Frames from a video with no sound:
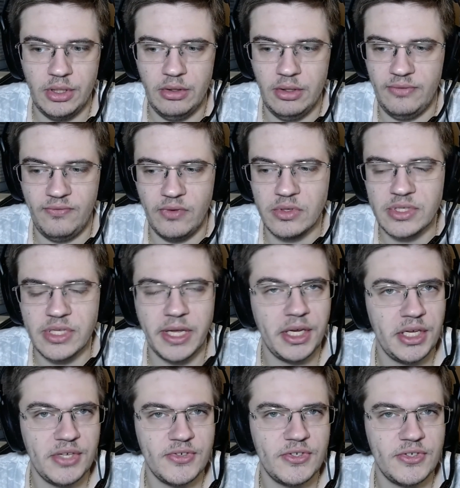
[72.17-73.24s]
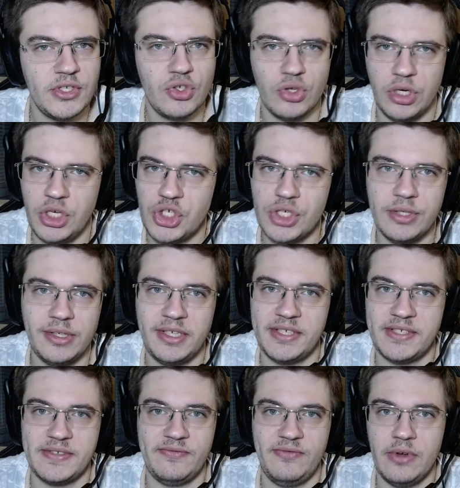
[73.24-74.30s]
it feels like his situation
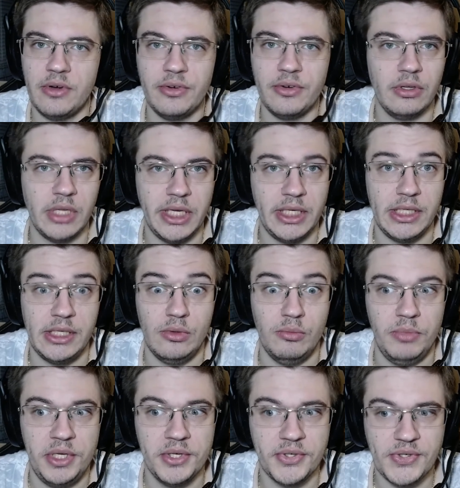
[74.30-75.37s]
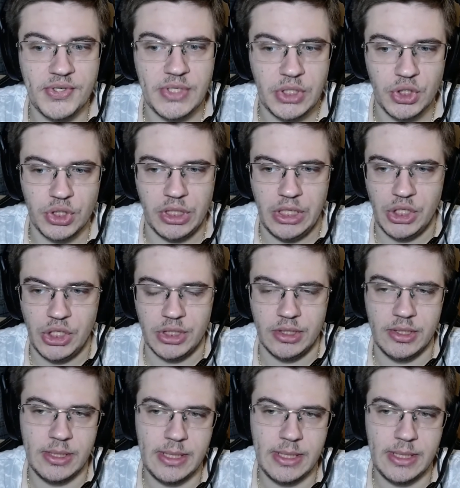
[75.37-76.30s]
is very like Ymir's situation.